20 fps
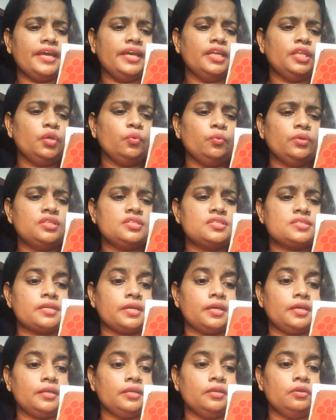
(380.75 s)
anyone
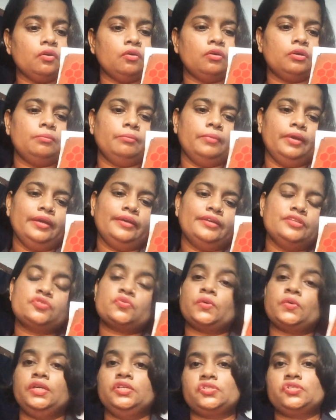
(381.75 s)
staring or making
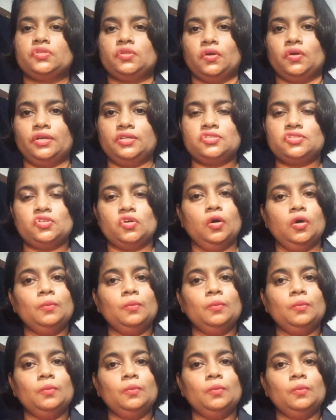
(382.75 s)
strange noise.